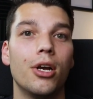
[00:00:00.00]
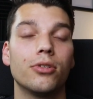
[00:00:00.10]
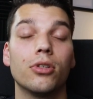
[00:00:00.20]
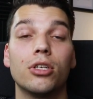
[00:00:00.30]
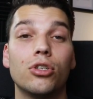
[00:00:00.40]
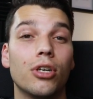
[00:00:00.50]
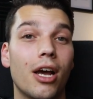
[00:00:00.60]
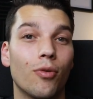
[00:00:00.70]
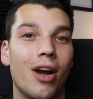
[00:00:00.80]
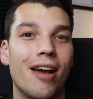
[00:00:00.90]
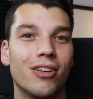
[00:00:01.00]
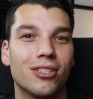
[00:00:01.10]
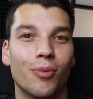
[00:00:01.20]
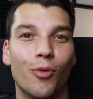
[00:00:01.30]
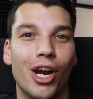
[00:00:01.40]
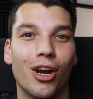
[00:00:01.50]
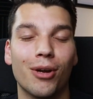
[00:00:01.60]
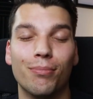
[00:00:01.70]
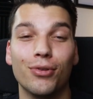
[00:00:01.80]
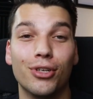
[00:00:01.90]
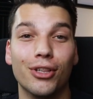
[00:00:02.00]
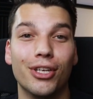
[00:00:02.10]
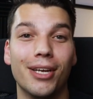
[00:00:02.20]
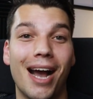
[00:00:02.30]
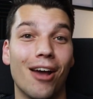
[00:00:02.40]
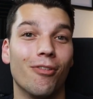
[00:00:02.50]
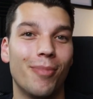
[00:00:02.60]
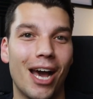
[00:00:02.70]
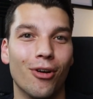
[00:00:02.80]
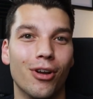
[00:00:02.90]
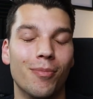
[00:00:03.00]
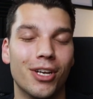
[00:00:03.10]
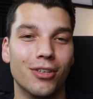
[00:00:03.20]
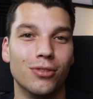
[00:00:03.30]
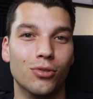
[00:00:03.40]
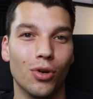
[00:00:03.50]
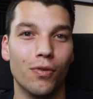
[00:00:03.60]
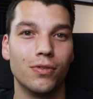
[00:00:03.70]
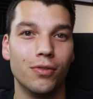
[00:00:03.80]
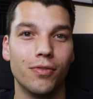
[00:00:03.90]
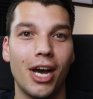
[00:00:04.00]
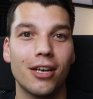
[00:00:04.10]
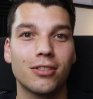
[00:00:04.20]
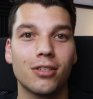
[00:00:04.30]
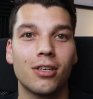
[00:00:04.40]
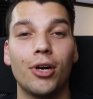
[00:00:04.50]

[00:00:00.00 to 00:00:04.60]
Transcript: so that you're not arriving somewhere completely out of battery because you drove too fast.